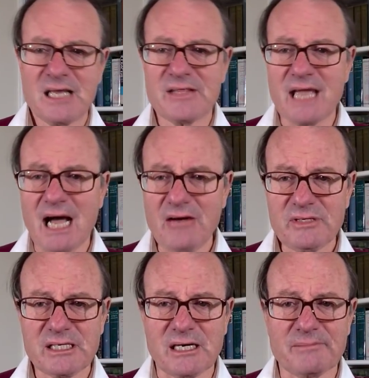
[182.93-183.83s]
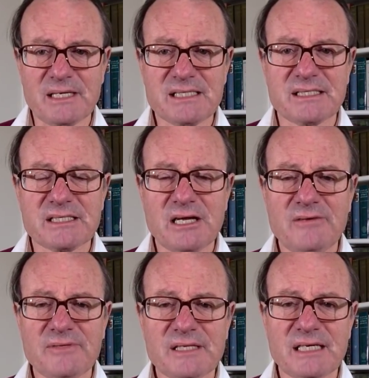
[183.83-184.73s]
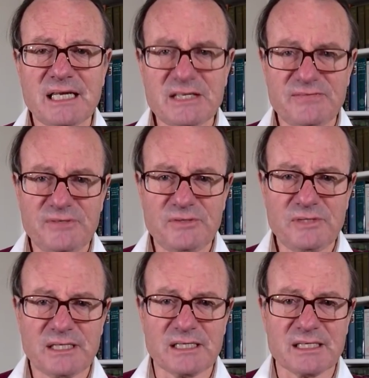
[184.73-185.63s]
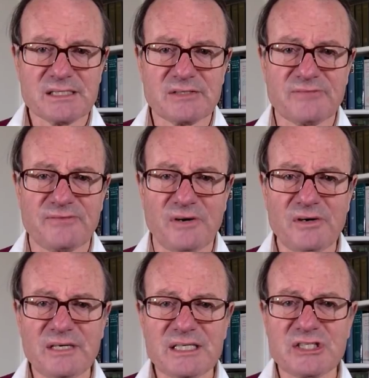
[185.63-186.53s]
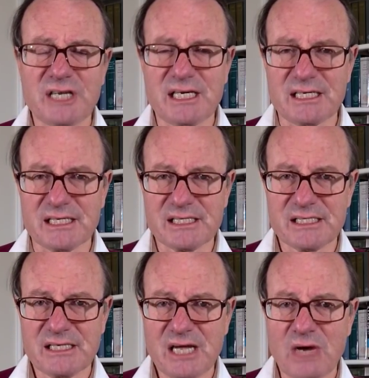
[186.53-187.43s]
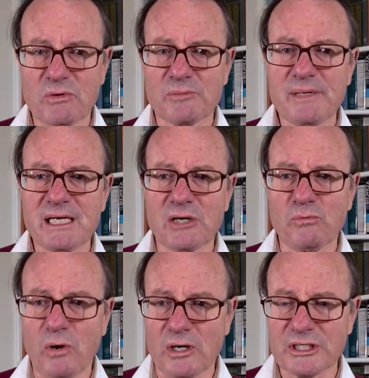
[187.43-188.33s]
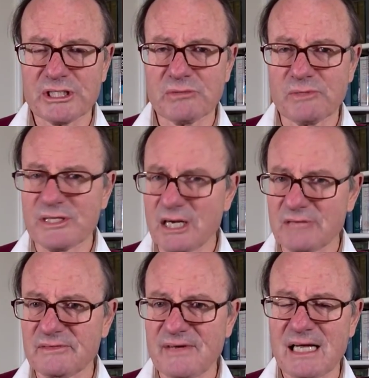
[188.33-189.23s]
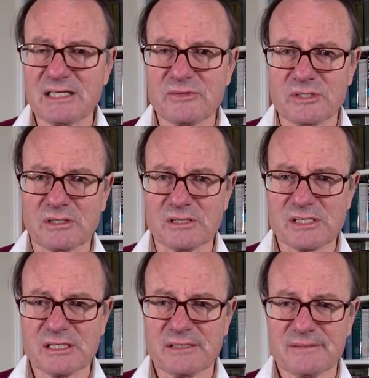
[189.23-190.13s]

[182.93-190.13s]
The outcome is that over the next few years, the foreign exchanges will be awash with overvalued dollars.